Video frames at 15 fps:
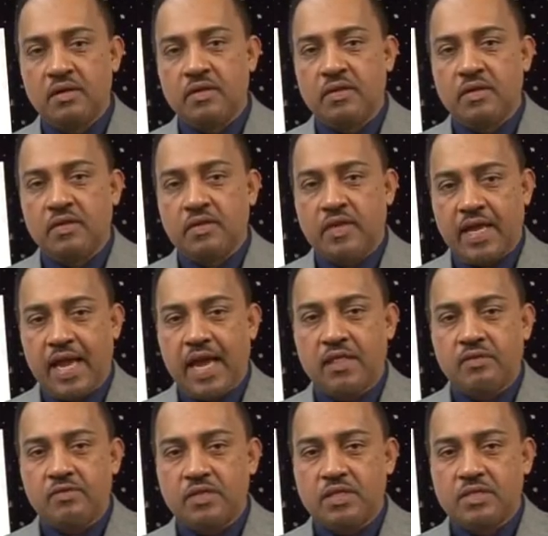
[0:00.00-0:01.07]
the
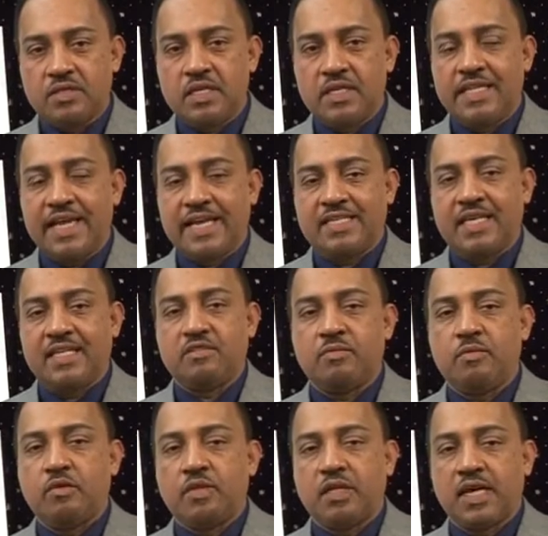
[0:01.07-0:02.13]
calories, the excess
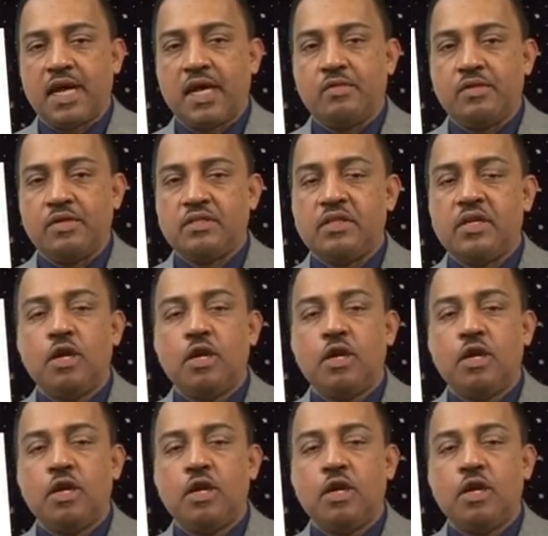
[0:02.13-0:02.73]
amount of calories.